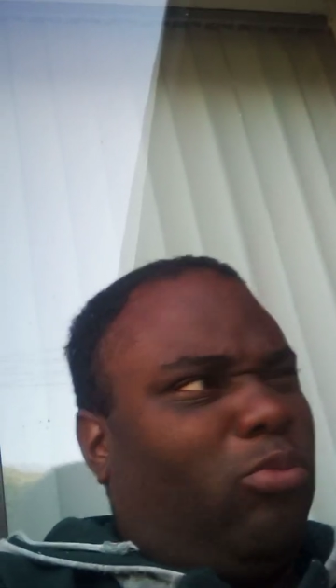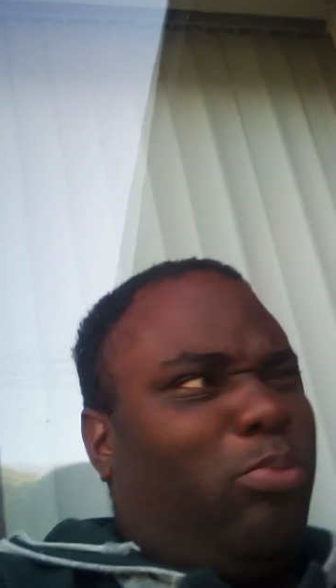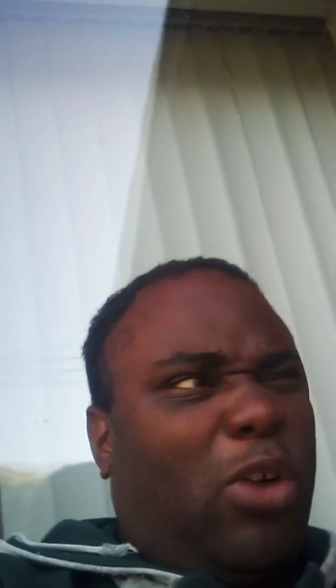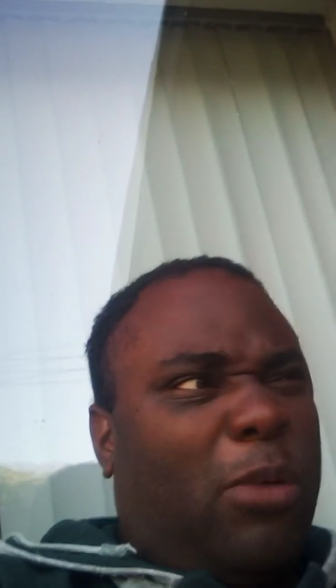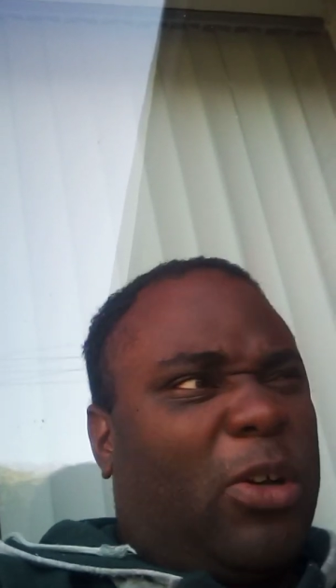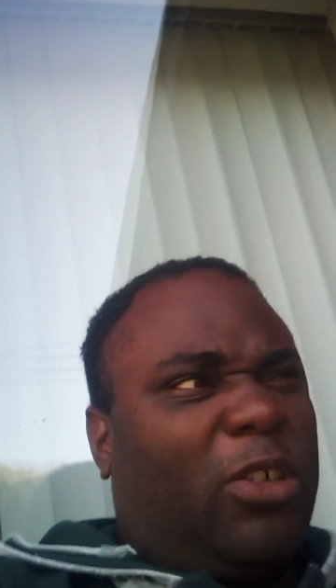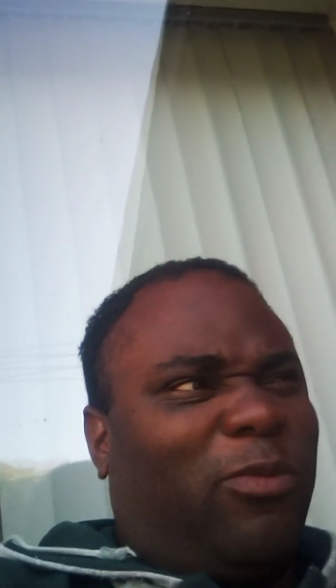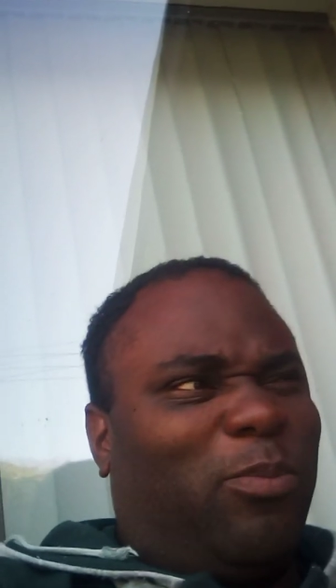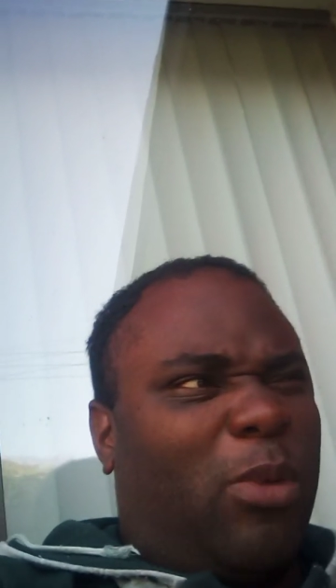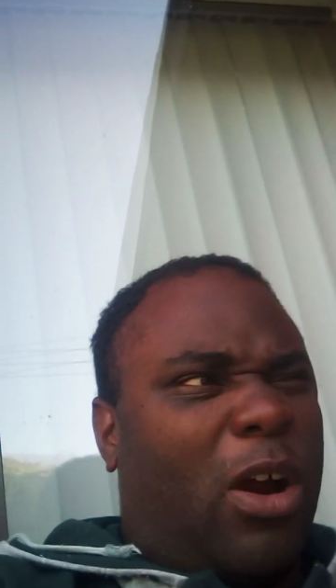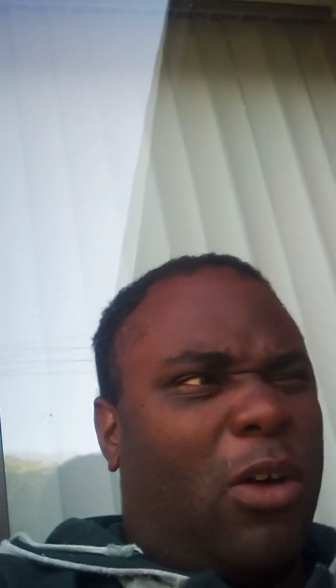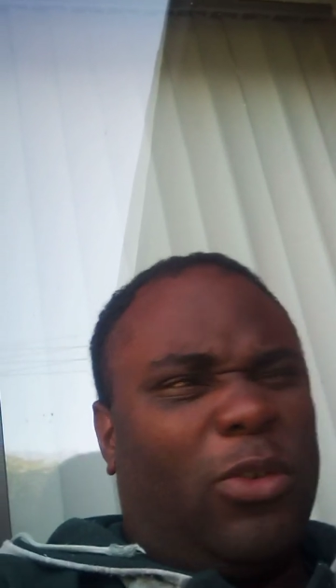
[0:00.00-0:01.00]
pretty much
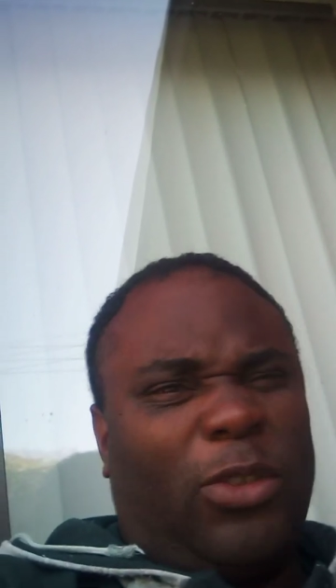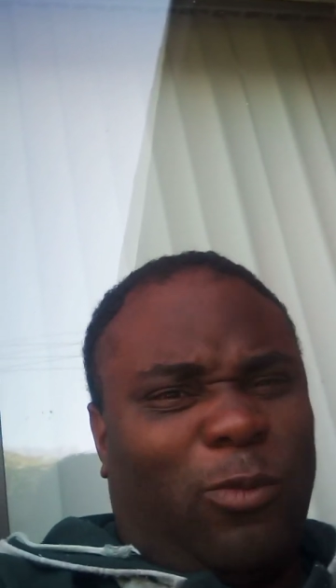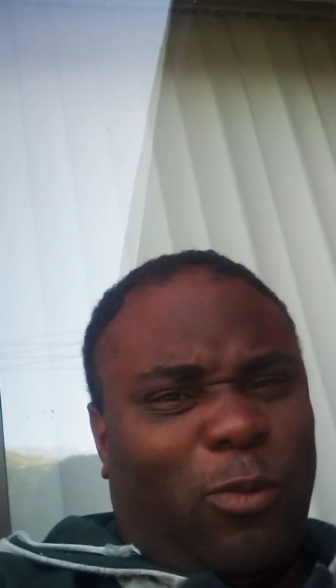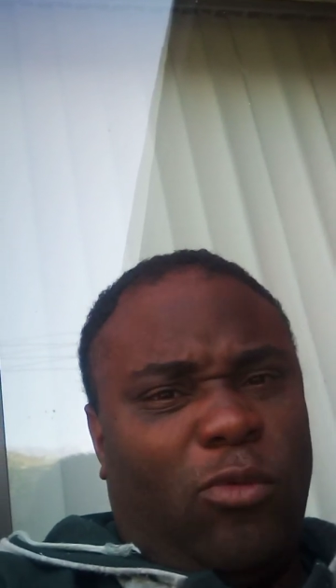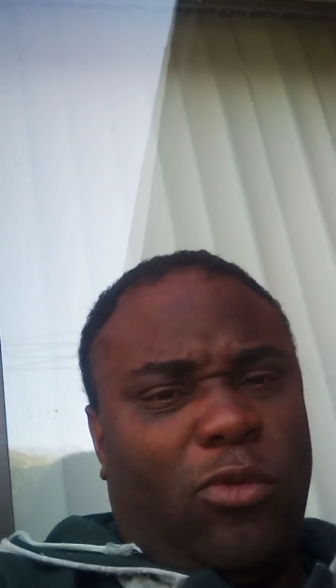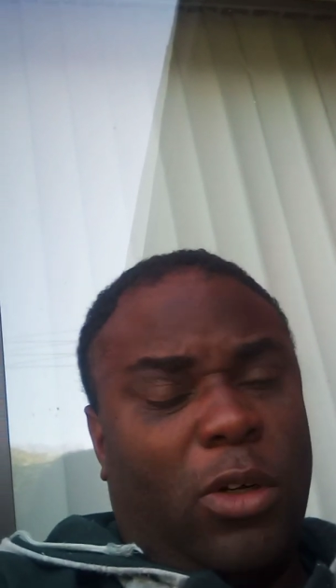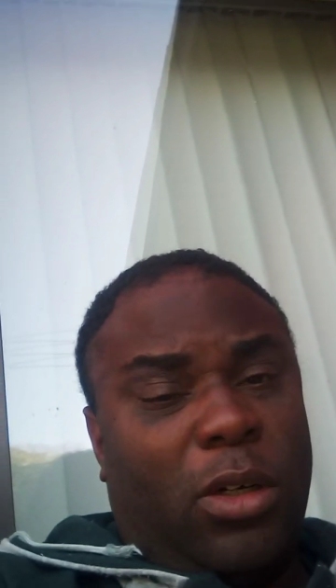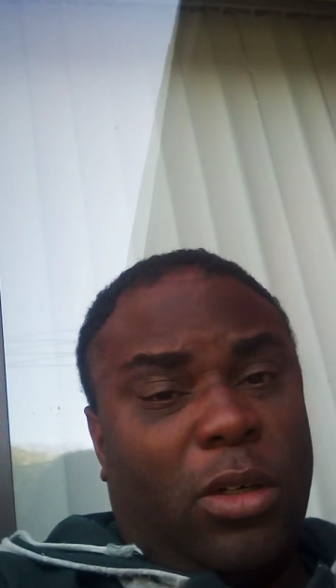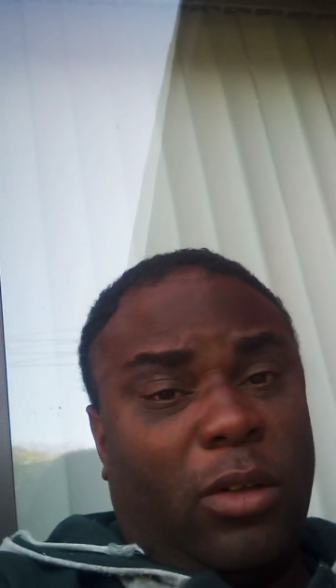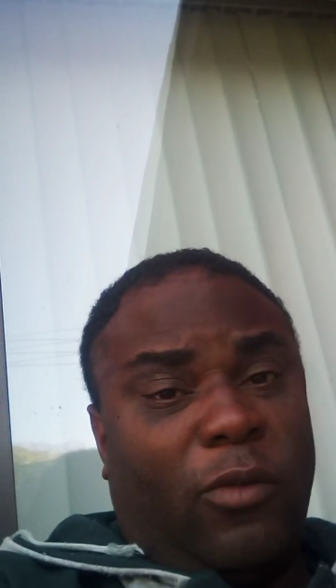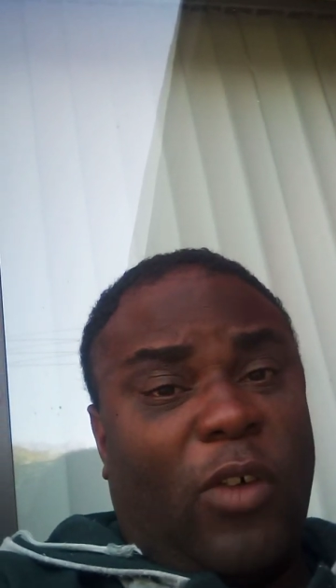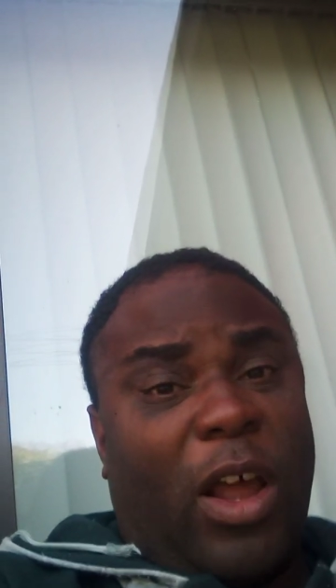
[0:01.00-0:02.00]
borrows the
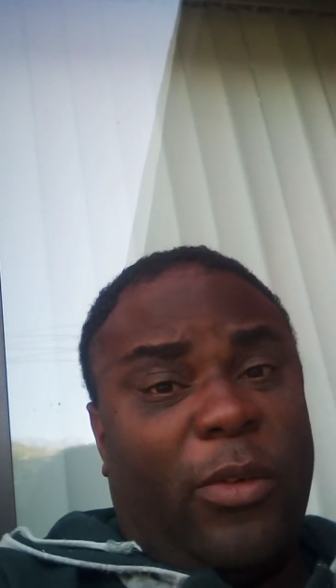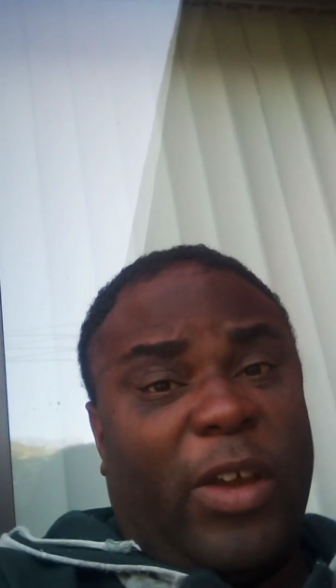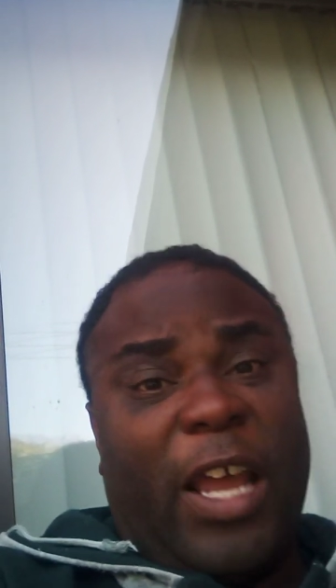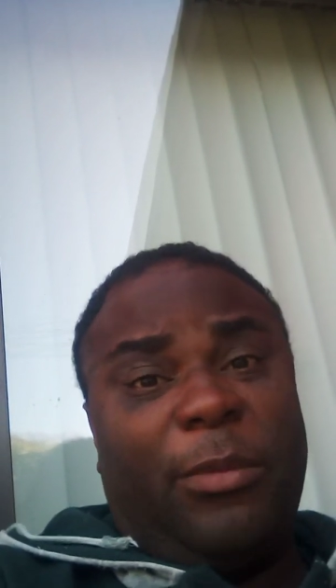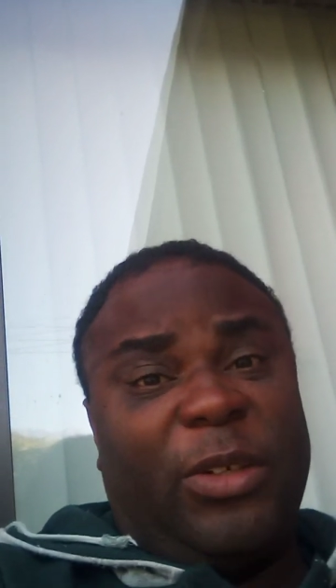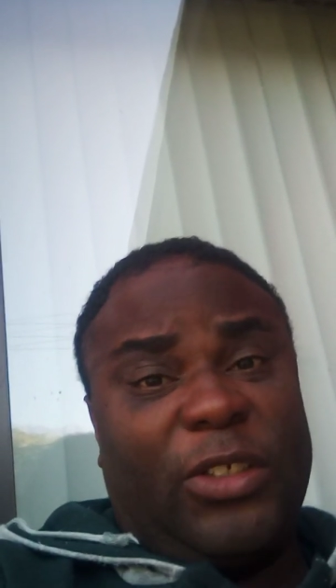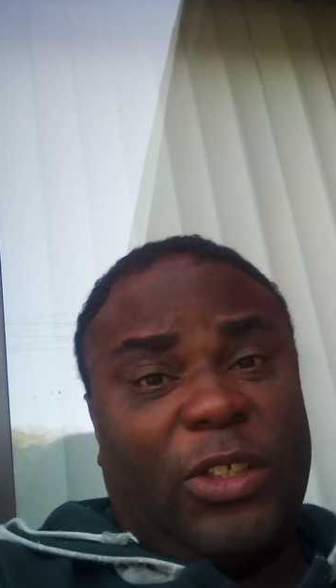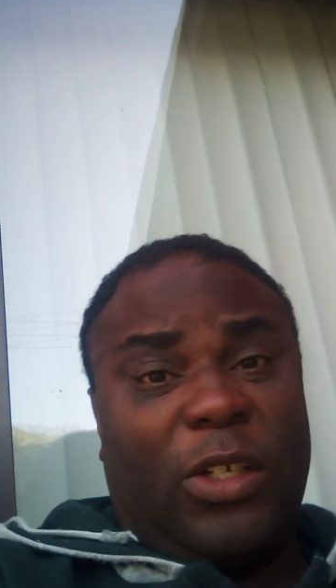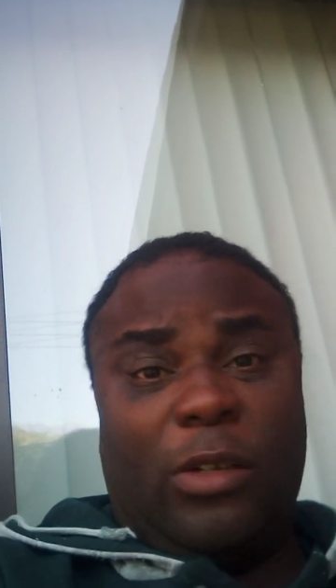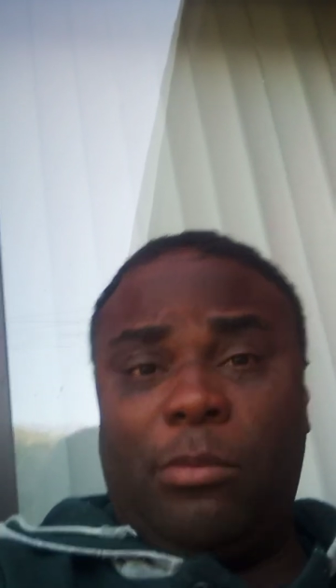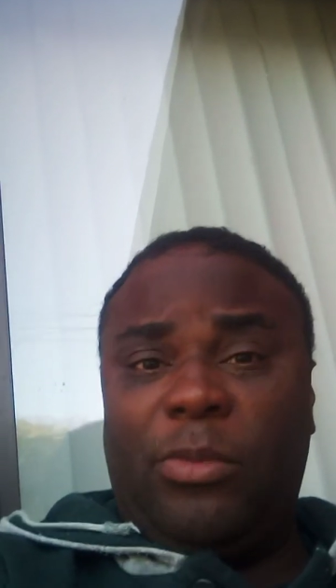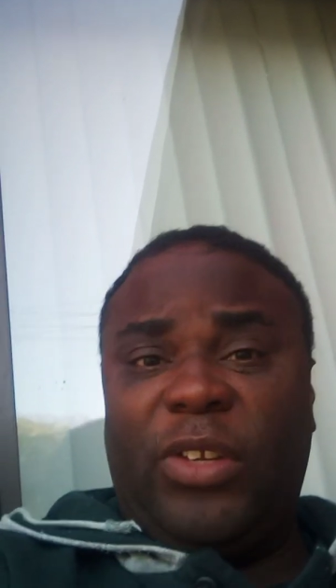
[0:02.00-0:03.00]
following elements
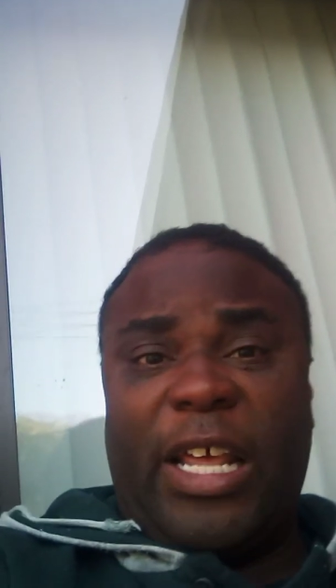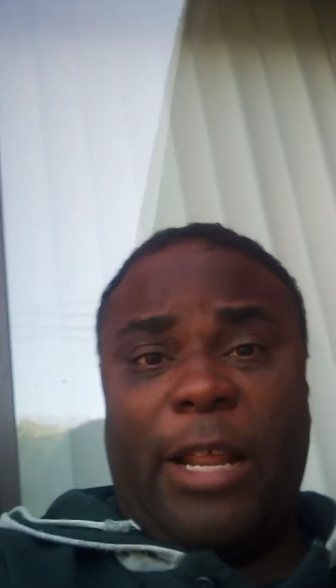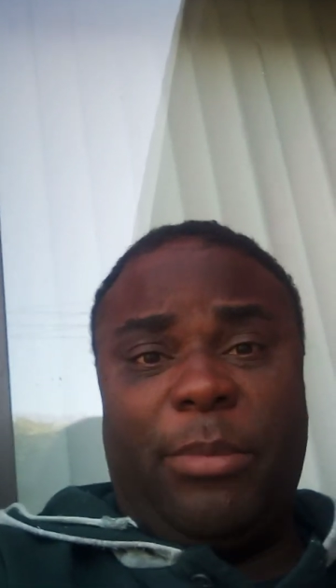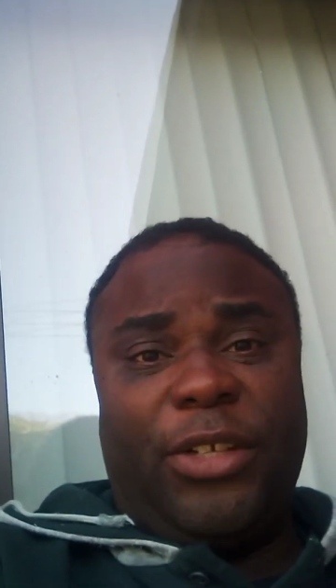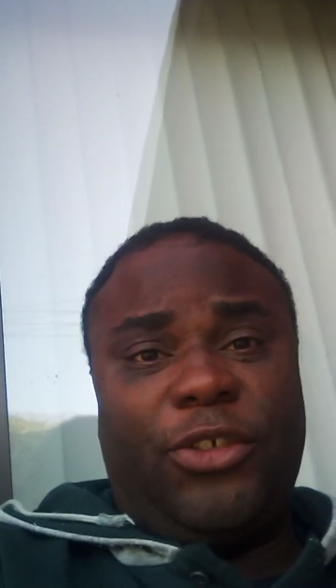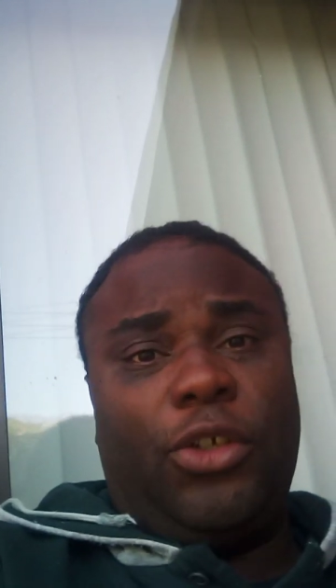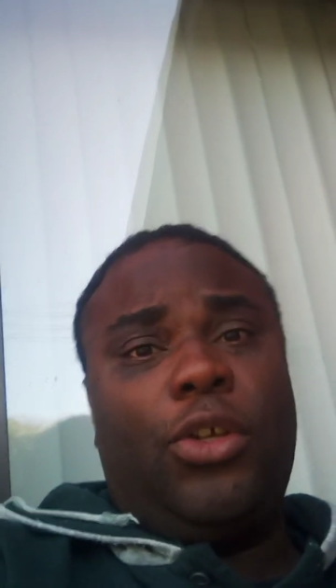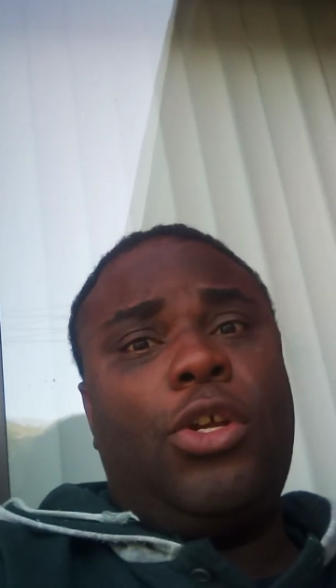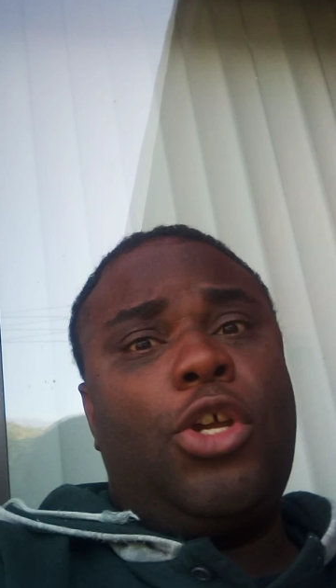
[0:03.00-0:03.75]
that I mentioned.